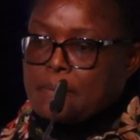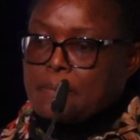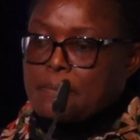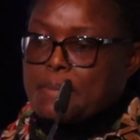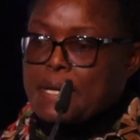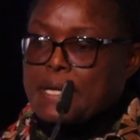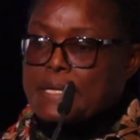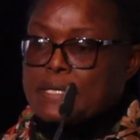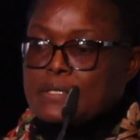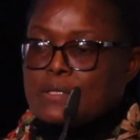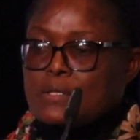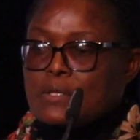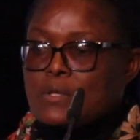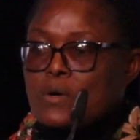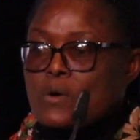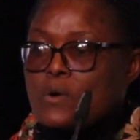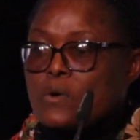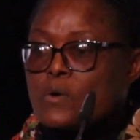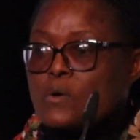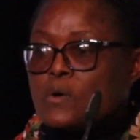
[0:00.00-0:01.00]
By
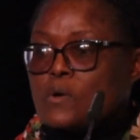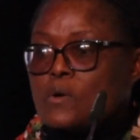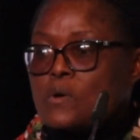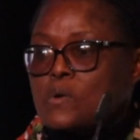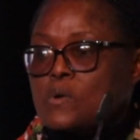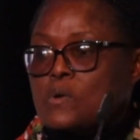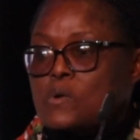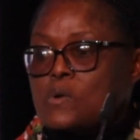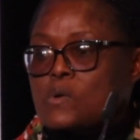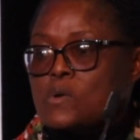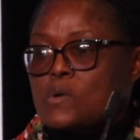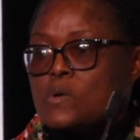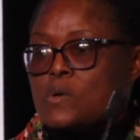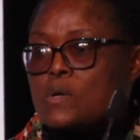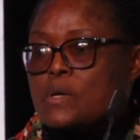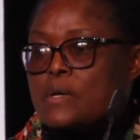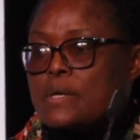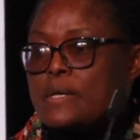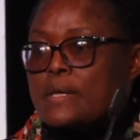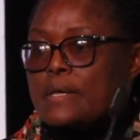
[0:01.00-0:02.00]
law,
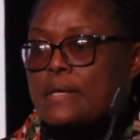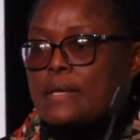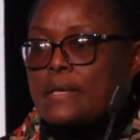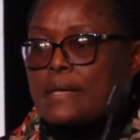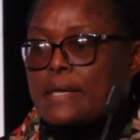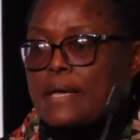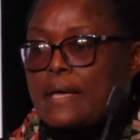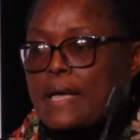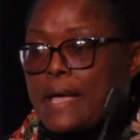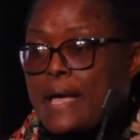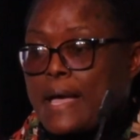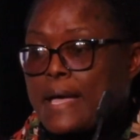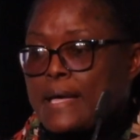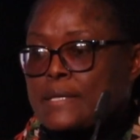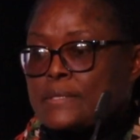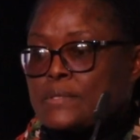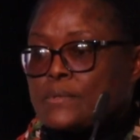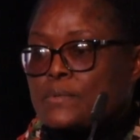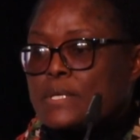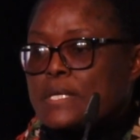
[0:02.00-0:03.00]

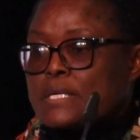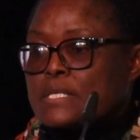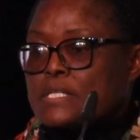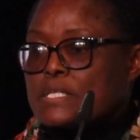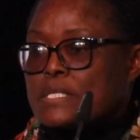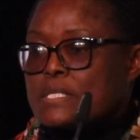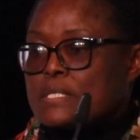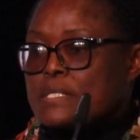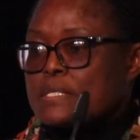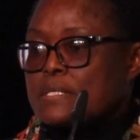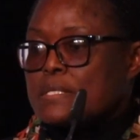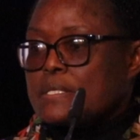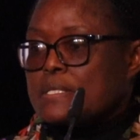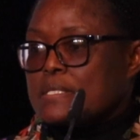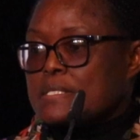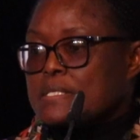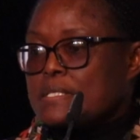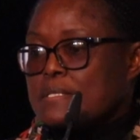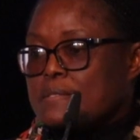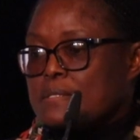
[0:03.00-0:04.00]
higher education
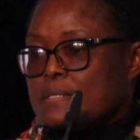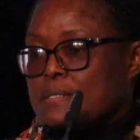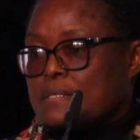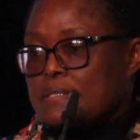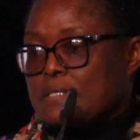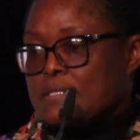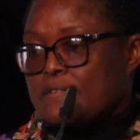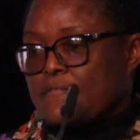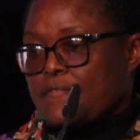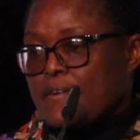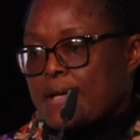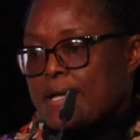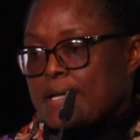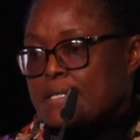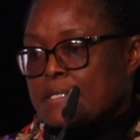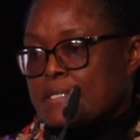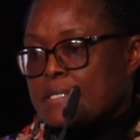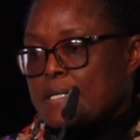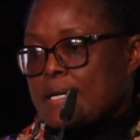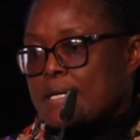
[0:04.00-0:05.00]
is
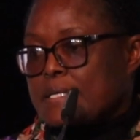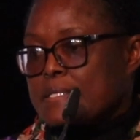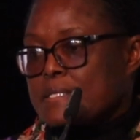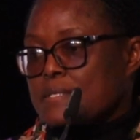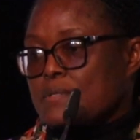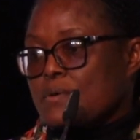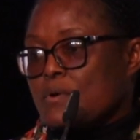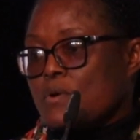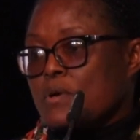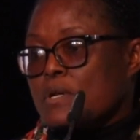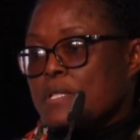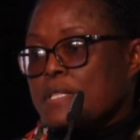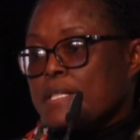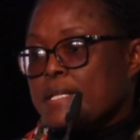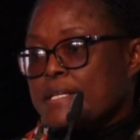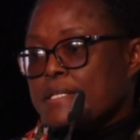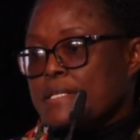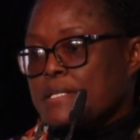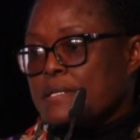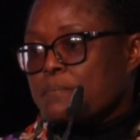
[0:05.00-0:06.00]
defined as all
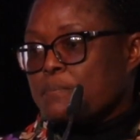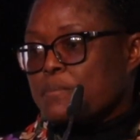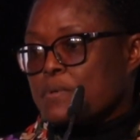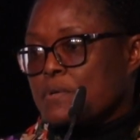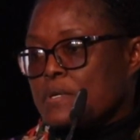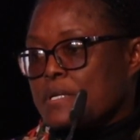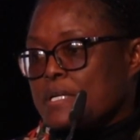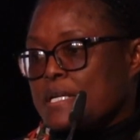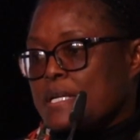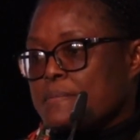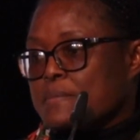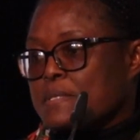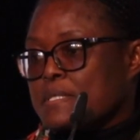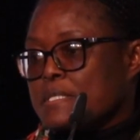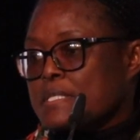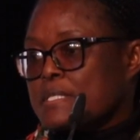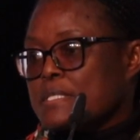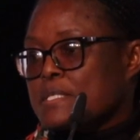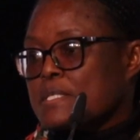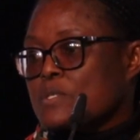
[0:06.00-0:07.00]
learning programs
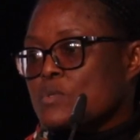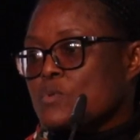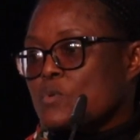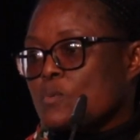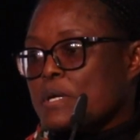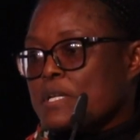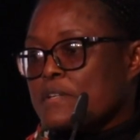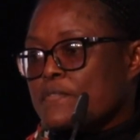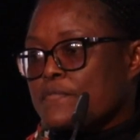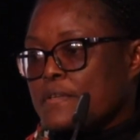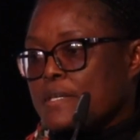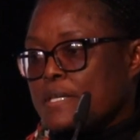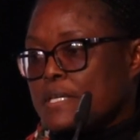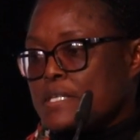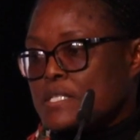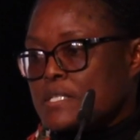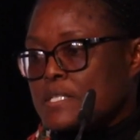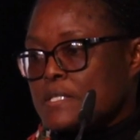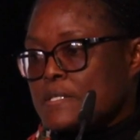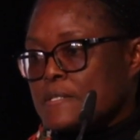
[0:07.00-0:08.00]
leading to
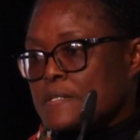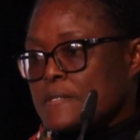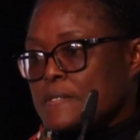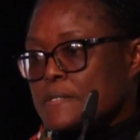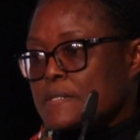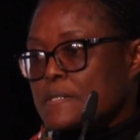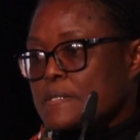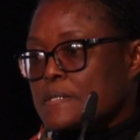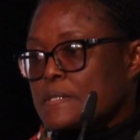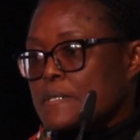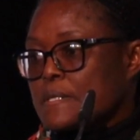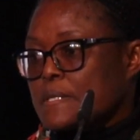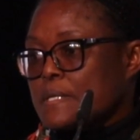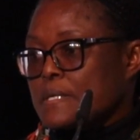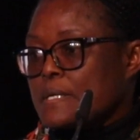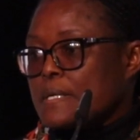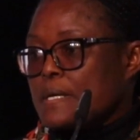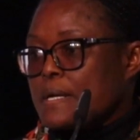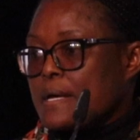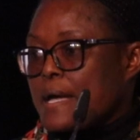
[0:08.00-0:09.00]
qualifications
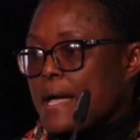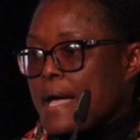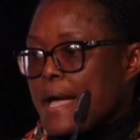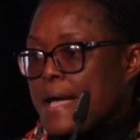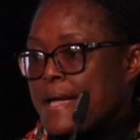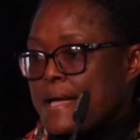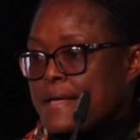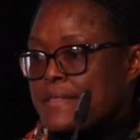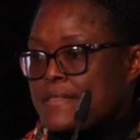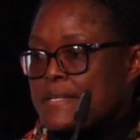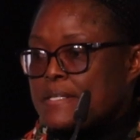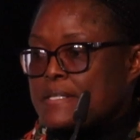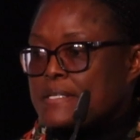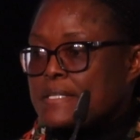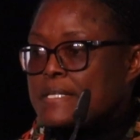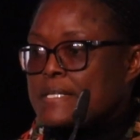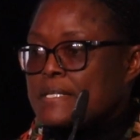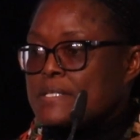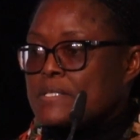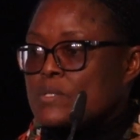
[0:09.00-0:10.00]
higher
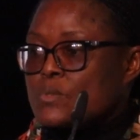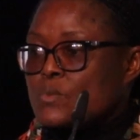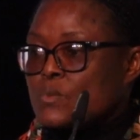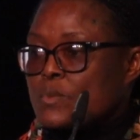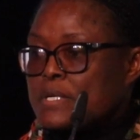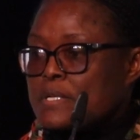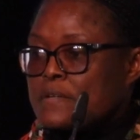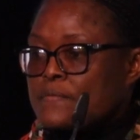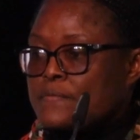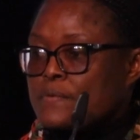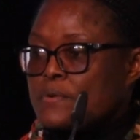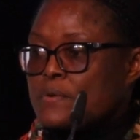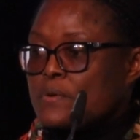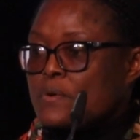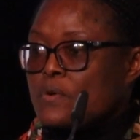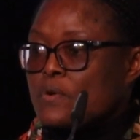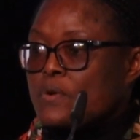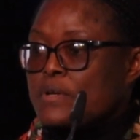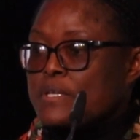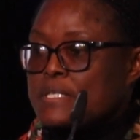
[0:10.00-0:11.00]
than grade 12
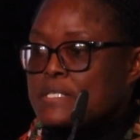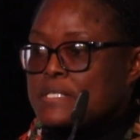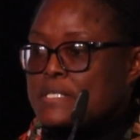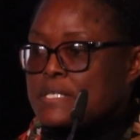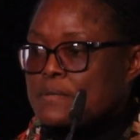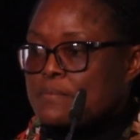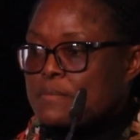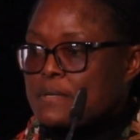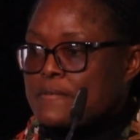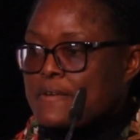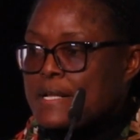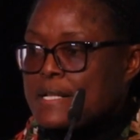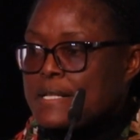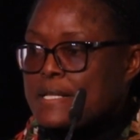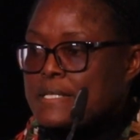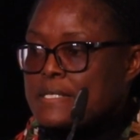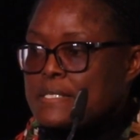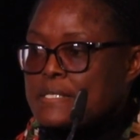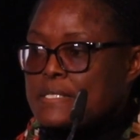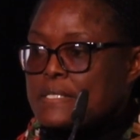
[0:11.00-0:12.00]
or its
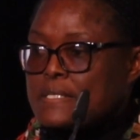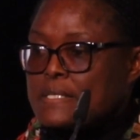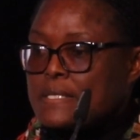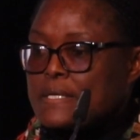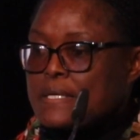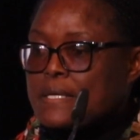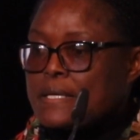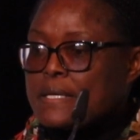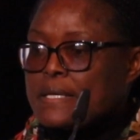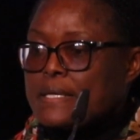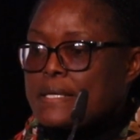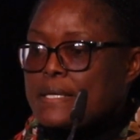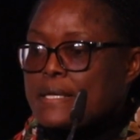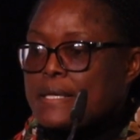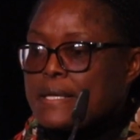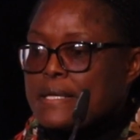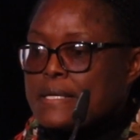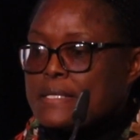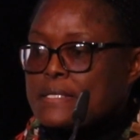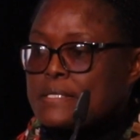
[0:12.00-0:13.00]
equivalent,
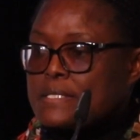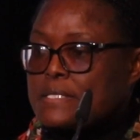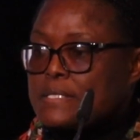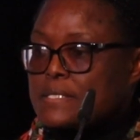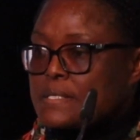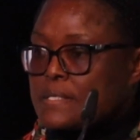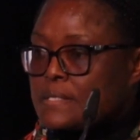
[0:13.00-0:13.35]
and